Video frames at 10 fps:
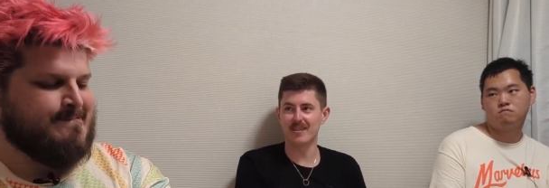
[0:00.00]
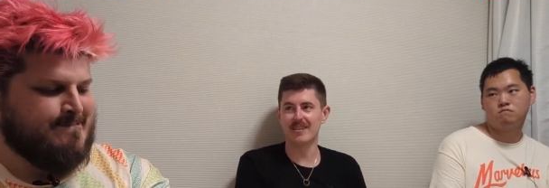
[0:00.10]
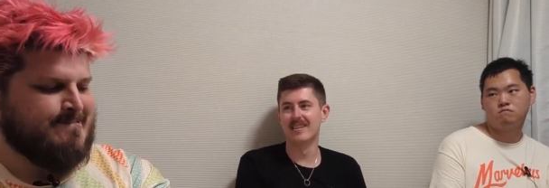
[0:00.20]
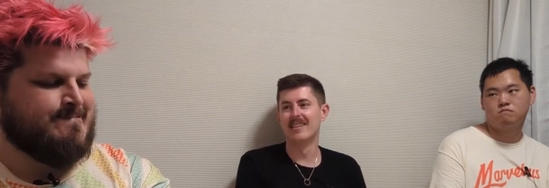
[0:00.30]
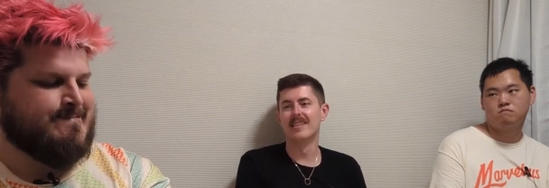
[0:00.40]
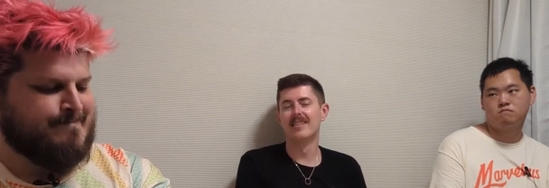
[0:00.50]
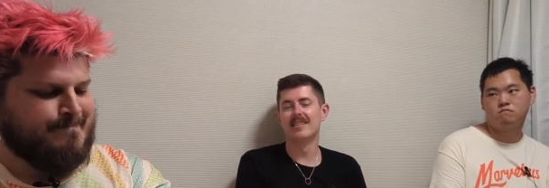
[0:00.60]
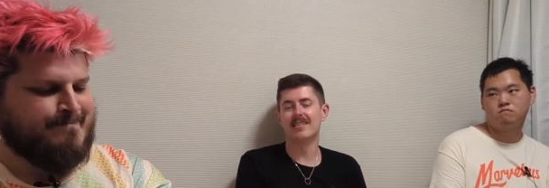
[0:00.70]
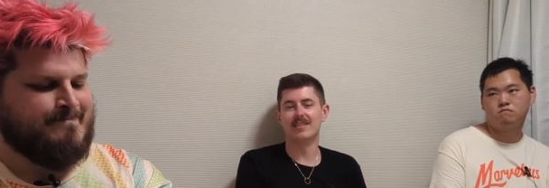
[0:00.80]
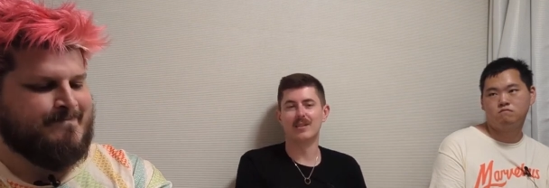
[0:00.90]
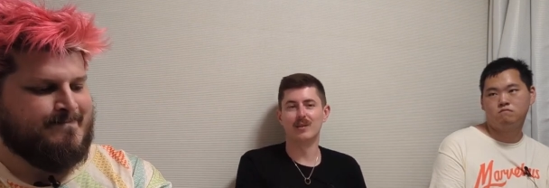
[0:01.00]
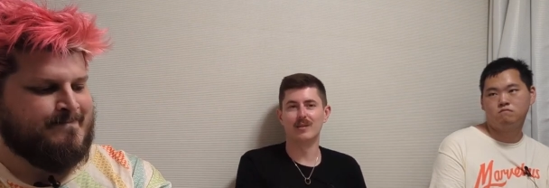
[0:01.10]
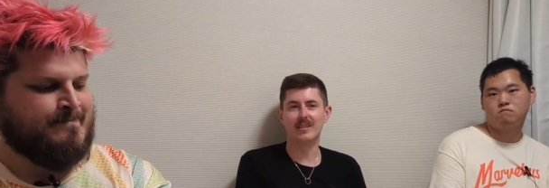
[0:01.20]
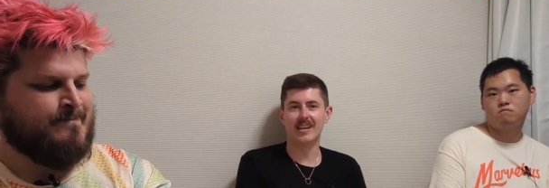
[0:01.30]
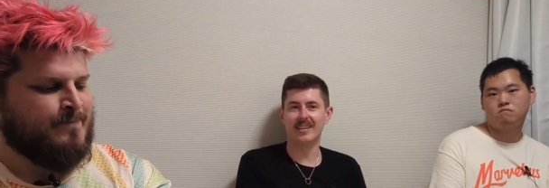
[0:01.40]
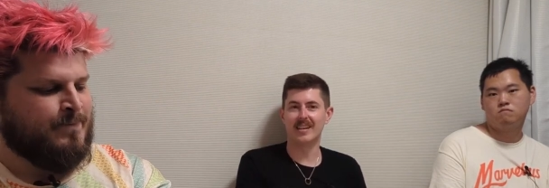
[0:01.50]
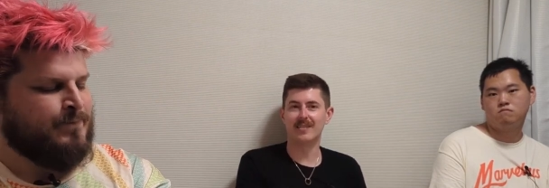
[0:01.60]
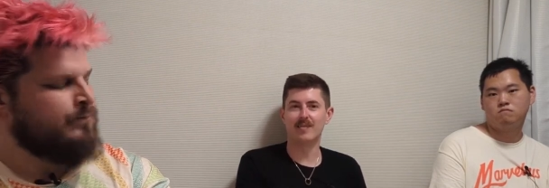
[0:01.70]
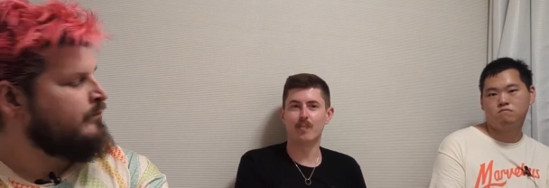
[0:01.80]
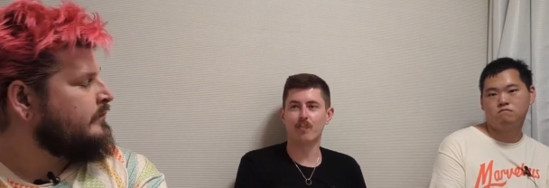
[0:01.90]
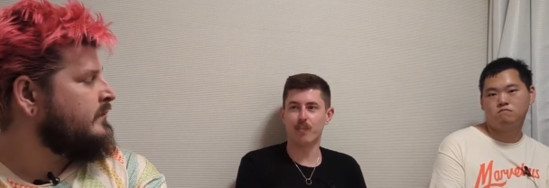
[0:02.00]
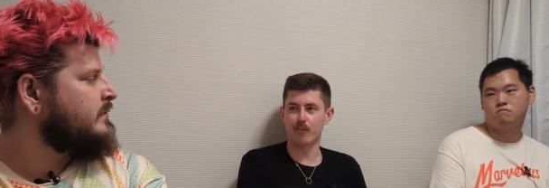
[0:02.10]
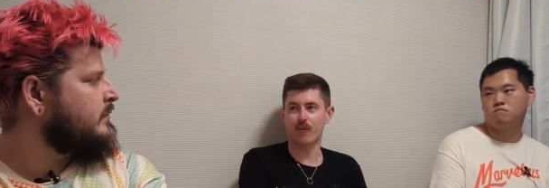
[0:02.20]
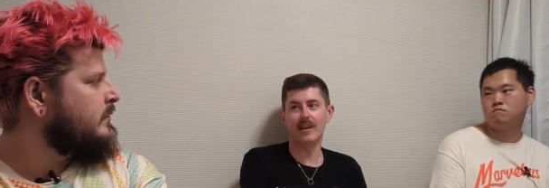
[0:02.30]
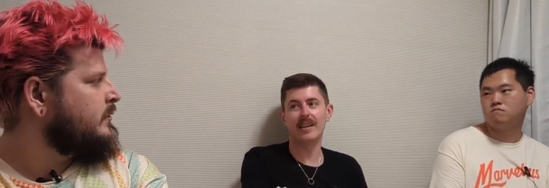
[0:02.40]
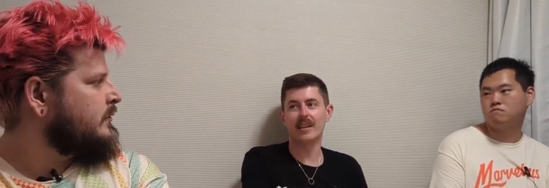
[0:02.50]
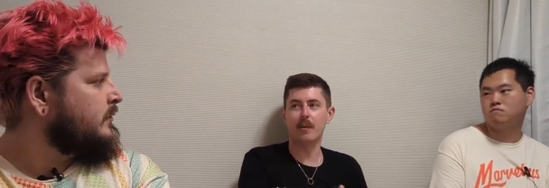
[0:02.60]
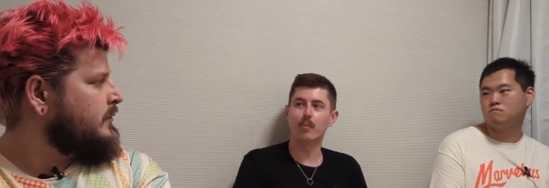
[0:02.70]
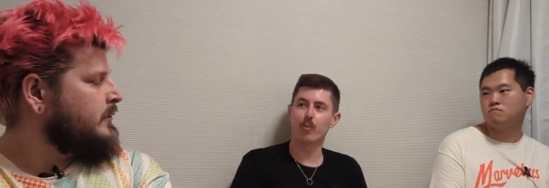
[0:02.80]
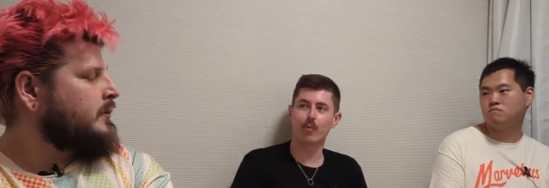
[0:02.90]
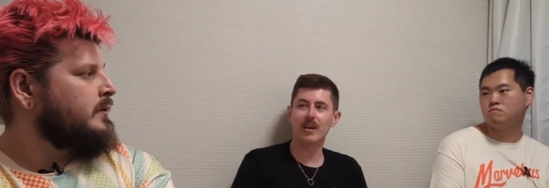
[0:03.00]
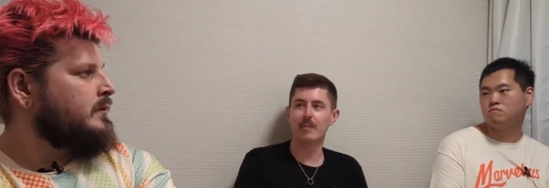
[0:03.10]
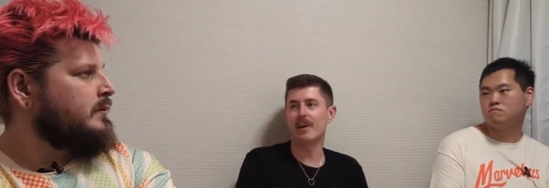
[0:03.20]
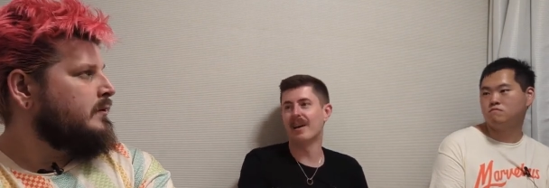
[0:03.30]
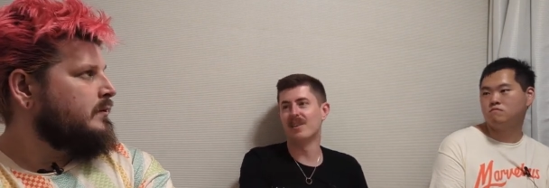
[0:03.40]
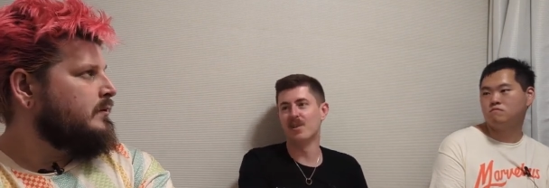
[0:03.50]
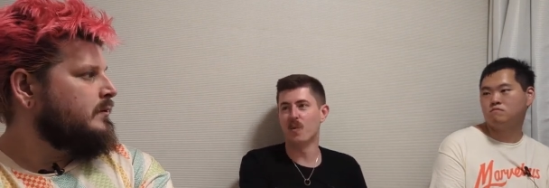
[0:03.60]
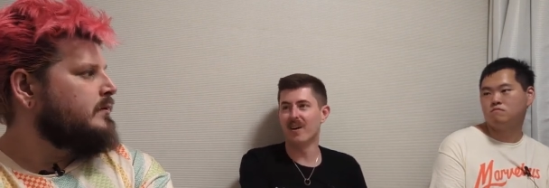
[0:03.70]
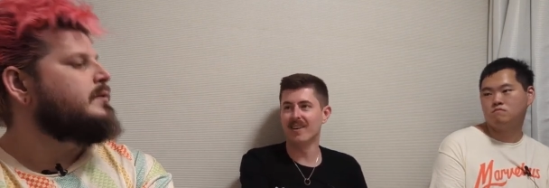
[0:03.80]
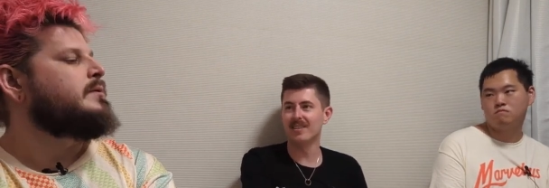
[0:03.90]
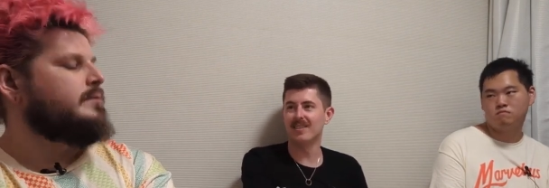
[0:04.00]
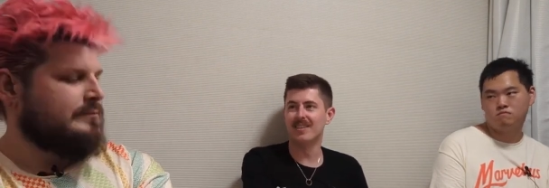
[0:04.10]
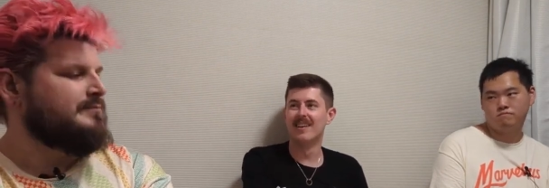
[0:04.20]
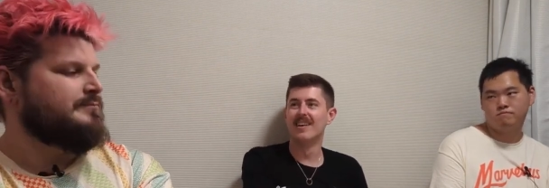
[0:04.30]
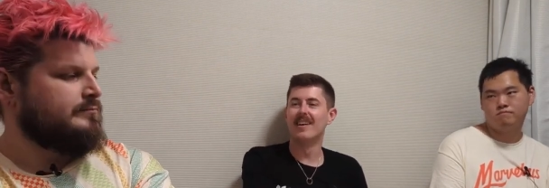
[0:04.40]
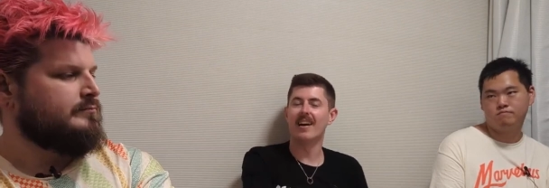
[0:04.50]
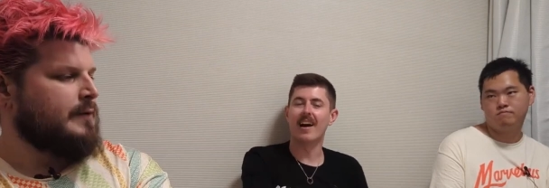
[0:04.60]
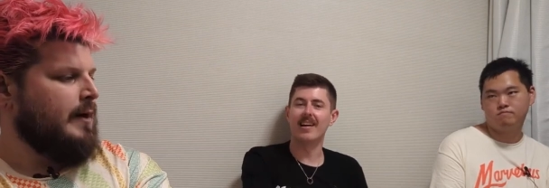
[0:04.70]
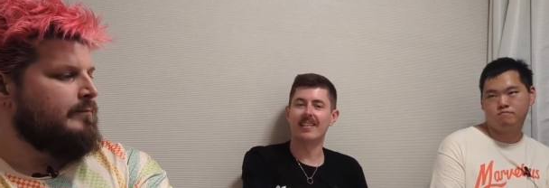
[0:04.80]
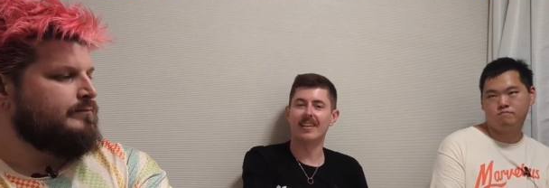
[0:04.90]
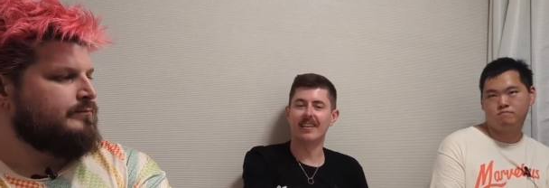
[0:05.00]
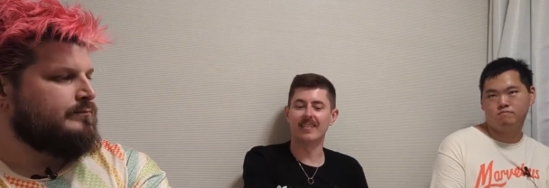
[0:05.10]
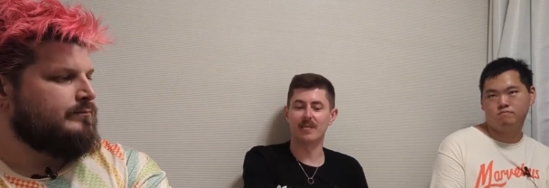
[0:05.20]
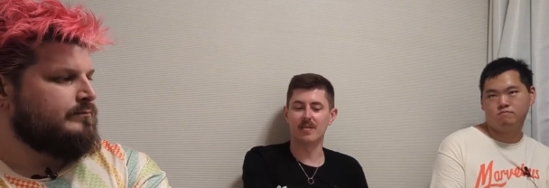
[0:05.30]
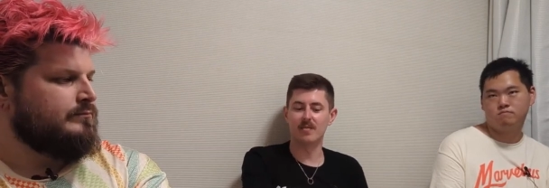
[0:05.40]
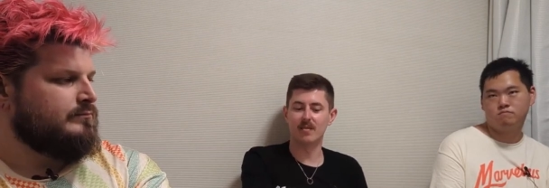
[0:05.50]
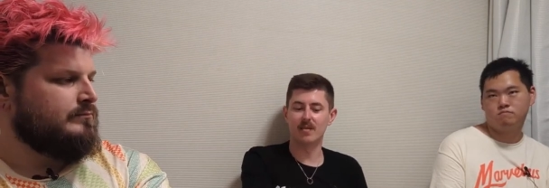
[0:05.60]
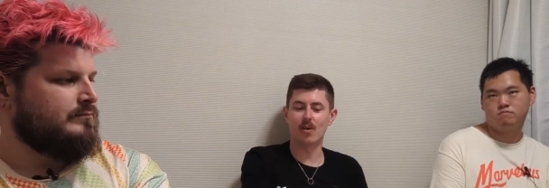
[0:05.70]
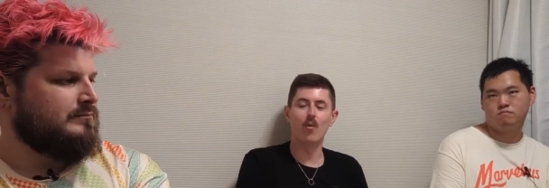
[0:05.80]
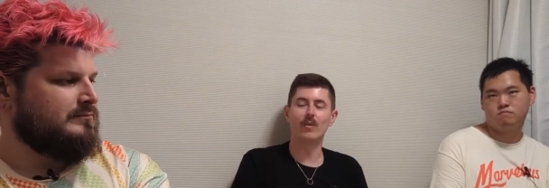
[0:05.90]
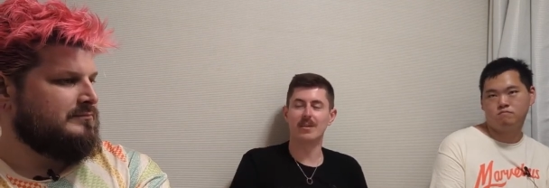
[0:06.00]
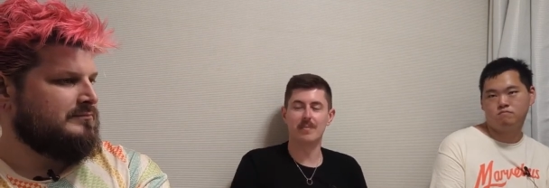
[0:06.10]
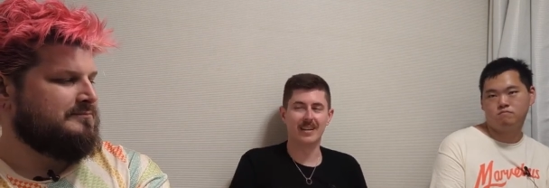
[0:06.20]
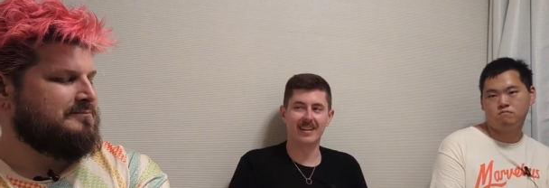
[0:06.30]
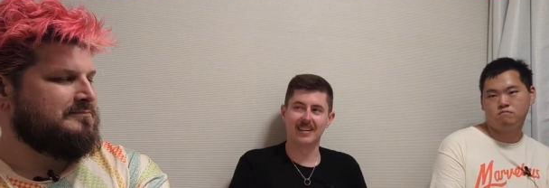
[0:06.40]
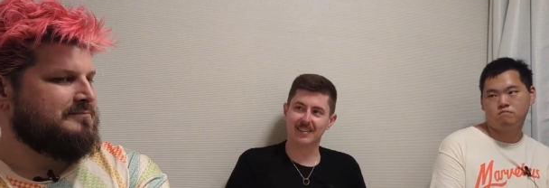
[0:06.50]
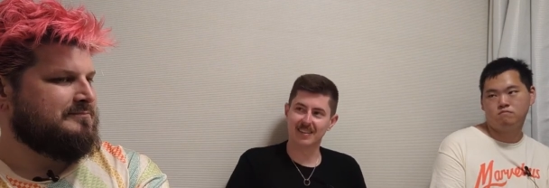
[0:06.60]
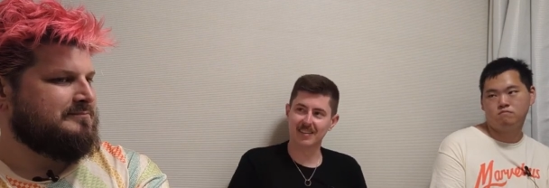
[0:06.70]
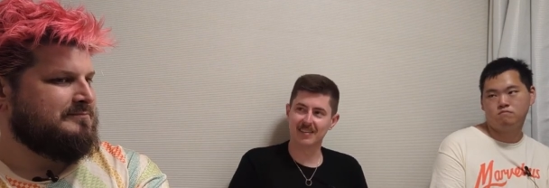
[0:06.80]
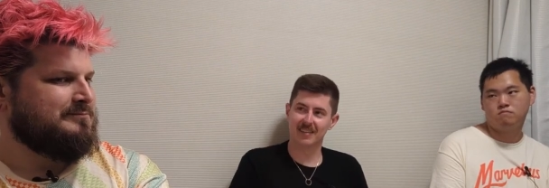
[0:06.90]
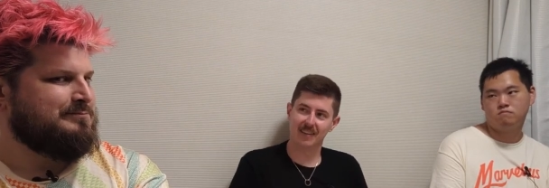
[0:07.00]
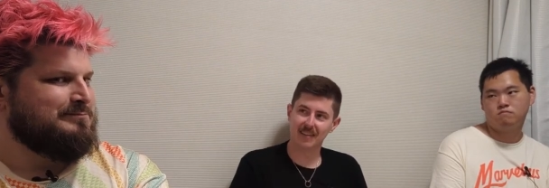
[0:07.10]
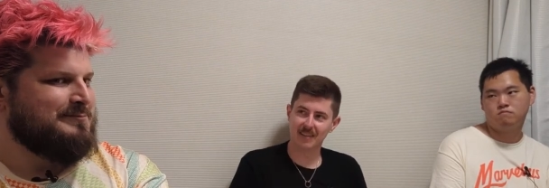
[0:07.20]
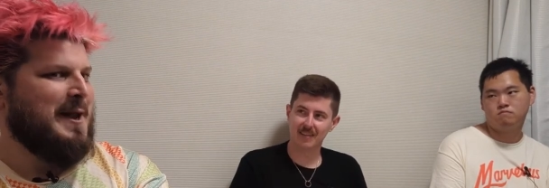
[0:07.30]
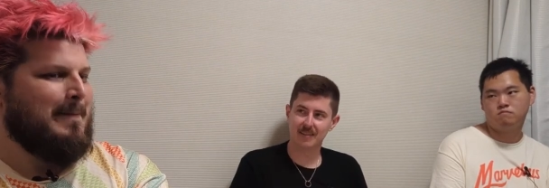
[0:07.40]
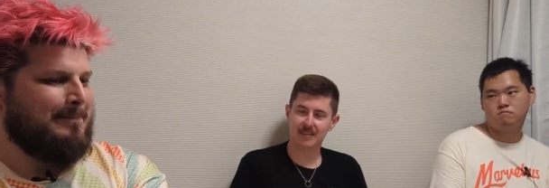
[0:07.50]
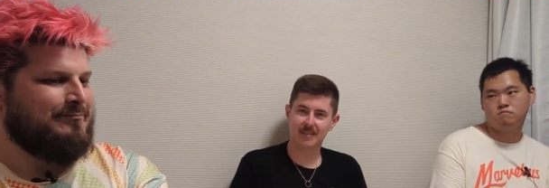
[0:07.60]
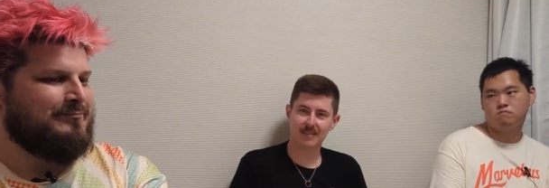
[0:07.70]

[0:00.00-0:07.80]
Speaker 1: True, true, true, so yeah, they pre they pre-ban URs yeah. and then only ban SRs. Yeah.